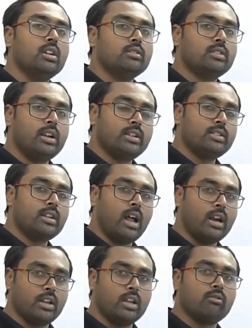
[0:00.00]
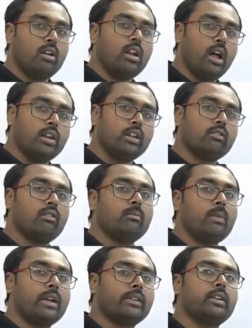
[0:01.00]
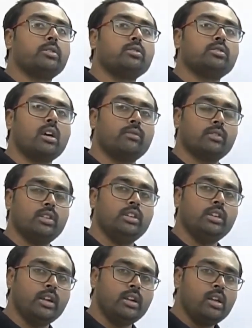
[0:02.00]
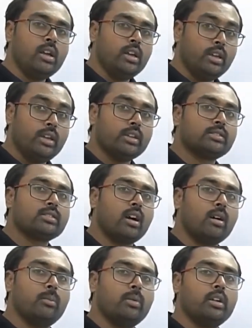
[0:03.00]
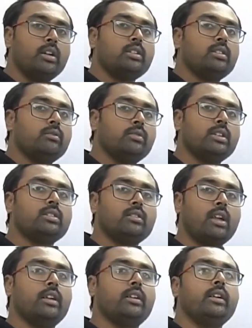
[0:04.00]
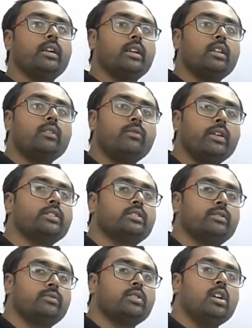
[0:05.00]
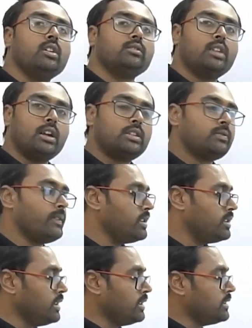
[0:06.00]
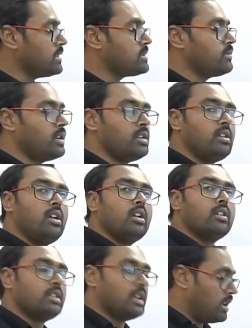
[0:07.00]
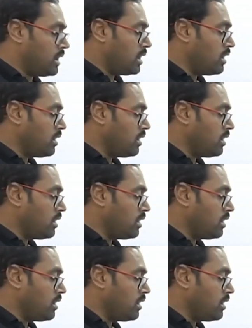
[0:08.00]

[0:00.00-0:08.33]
That is not equal, unequal magnitudes of E and H components with 90 degrees phase shift. That's why in this one, the